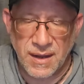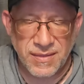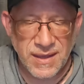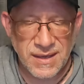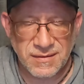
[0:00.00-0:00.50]
I
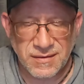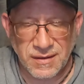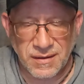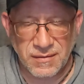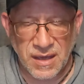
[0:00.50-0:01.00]
think it's,
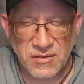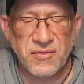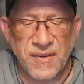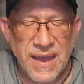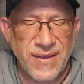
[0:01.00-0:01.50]
it's
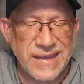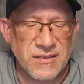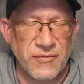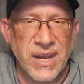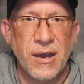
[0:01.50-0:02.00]

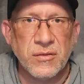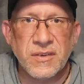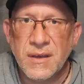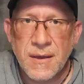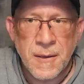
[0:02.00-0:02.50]
5/8 of an
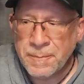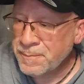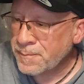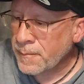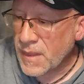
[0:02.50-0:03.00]
ounce.
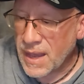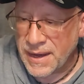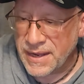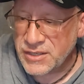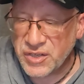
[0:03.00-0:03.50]

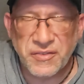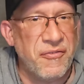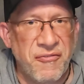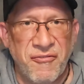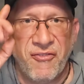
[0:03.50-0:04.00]
And it just
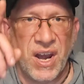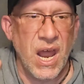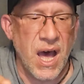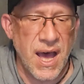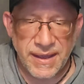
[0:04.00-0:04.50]

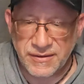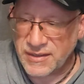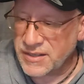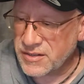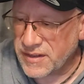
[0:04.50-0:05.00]
flies.
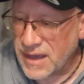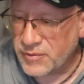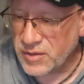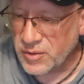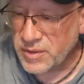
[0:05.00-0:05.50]
It just
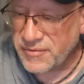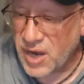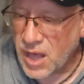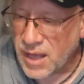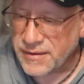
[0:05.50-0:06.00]
absolutely
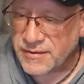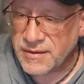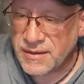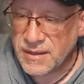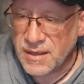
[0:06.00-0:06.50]
flies.
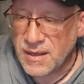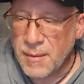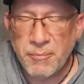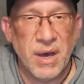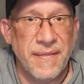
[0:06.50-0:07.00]

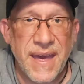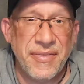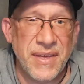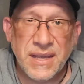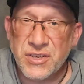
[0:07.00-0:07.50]
But
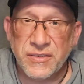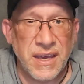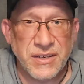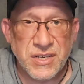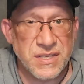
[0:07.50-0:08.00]
that thing just
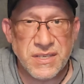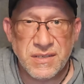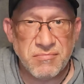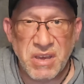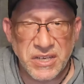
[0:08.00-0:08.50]

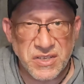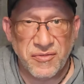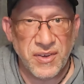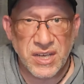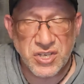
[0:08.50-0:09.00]
catches
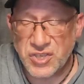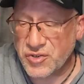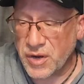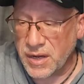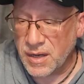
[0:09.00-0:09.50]
fish
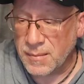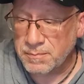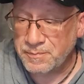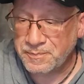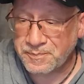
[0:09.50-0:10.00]
straight up.